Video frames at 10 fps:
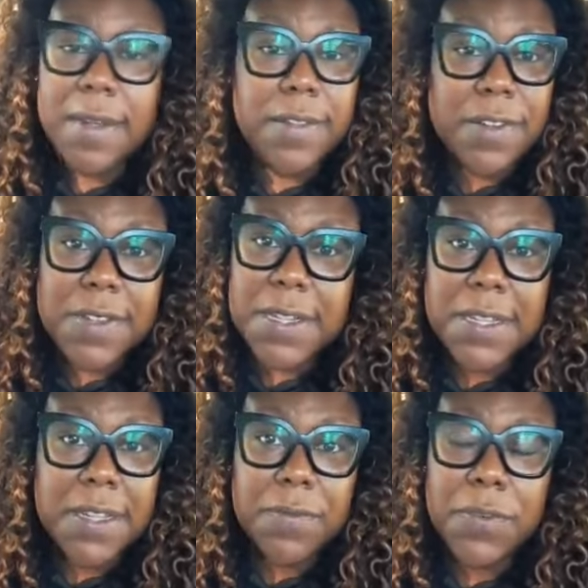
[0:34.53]
There's
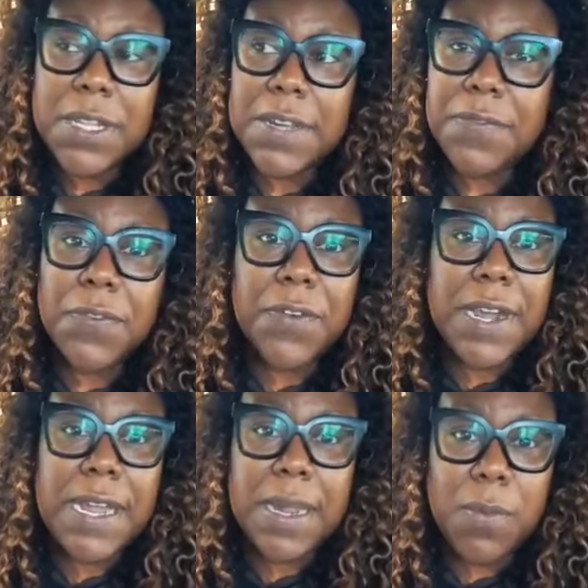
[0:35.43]
nothing really
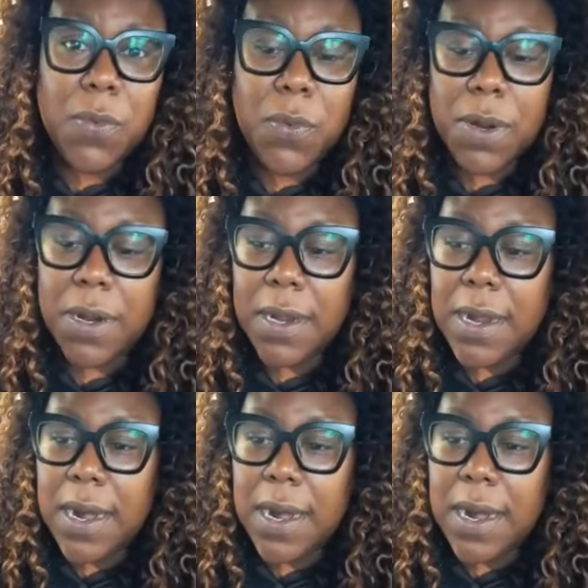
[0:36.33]
free anymore.